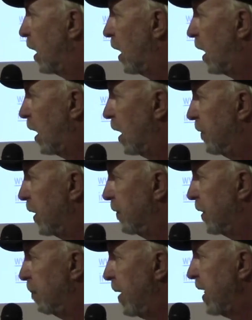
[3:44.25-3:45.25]

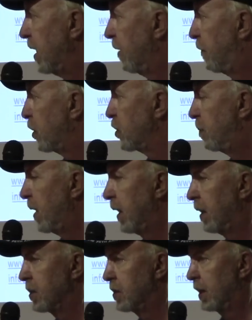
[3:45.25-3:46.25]
The main difference
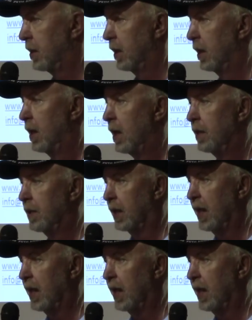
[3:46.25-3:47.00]
being is that the